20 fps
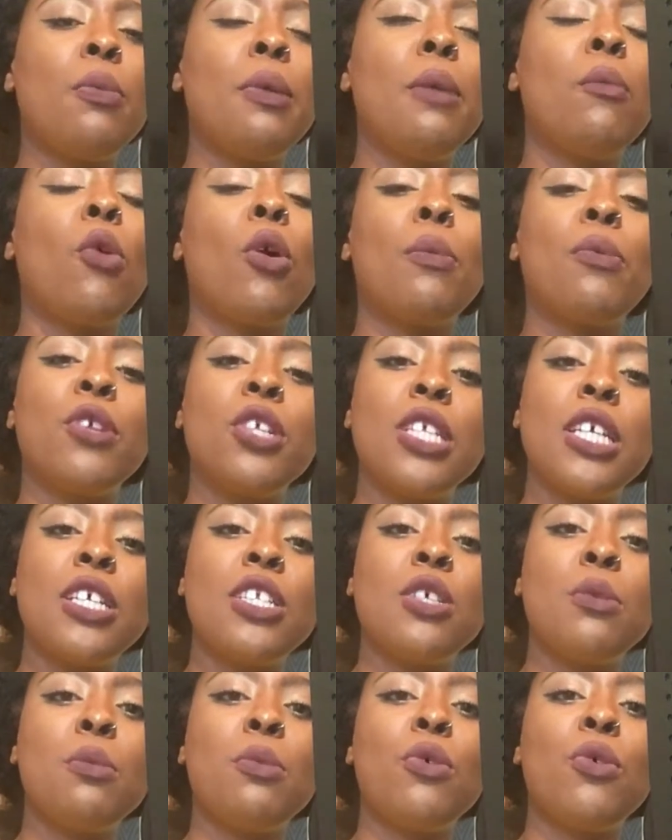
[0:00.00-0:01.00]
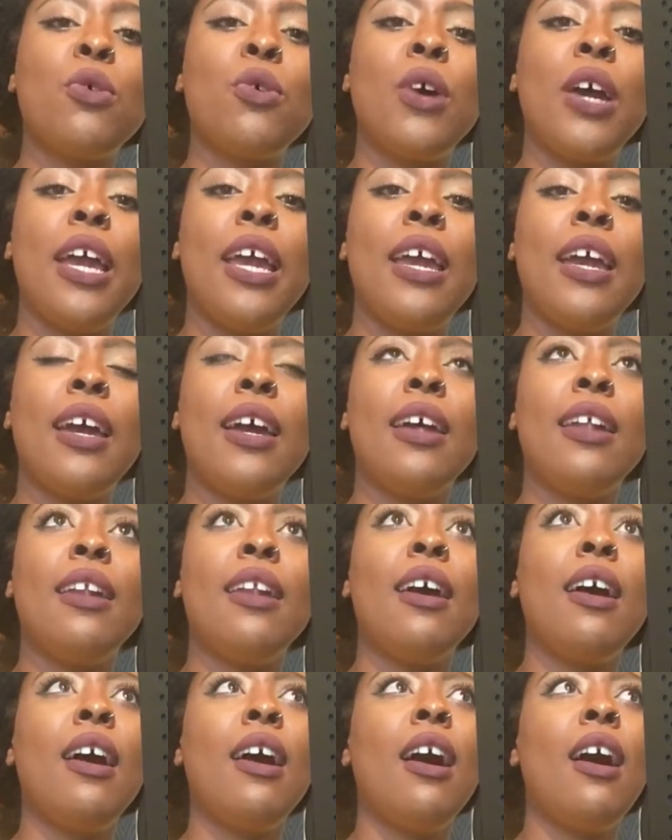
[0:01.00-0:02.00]
bit more predictable
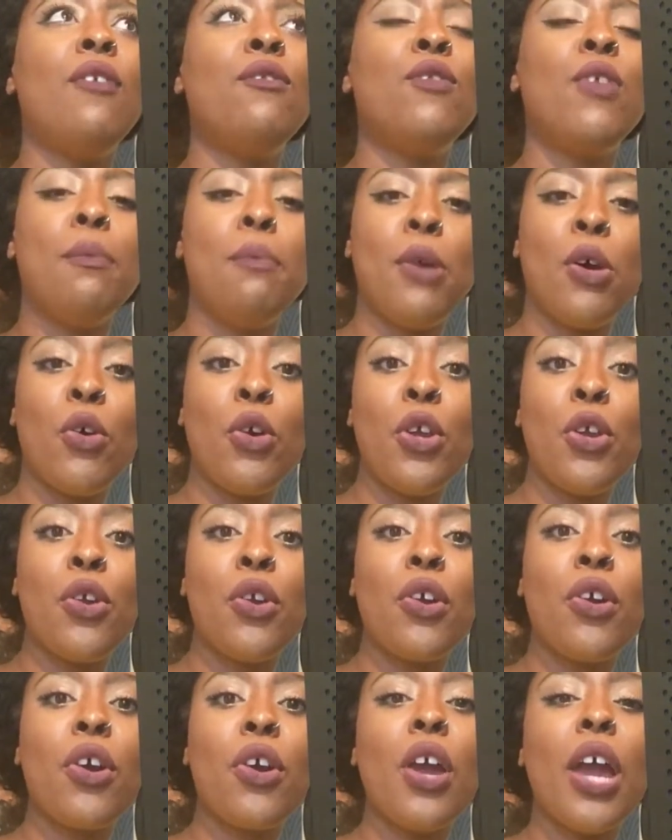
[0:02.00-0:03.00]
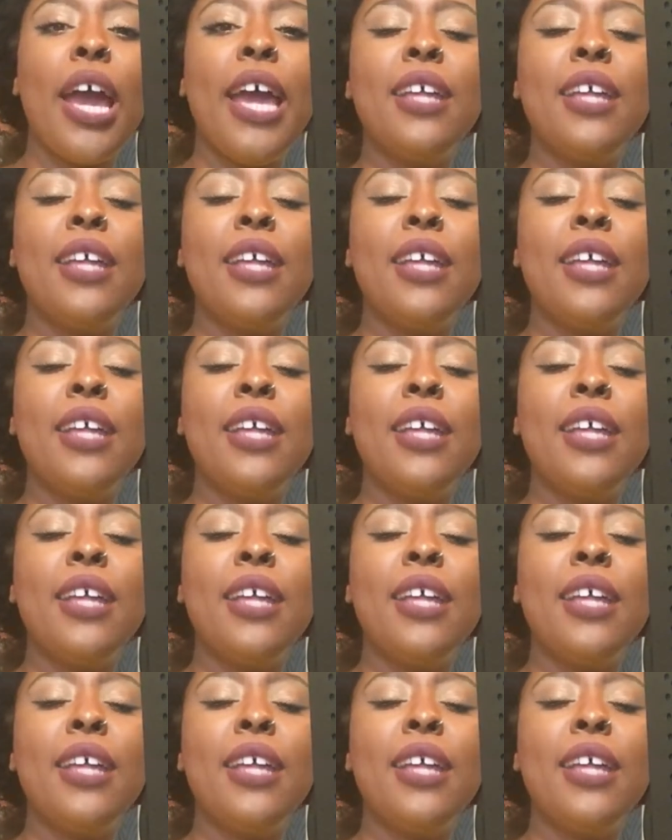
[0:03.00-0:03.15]
and familiar.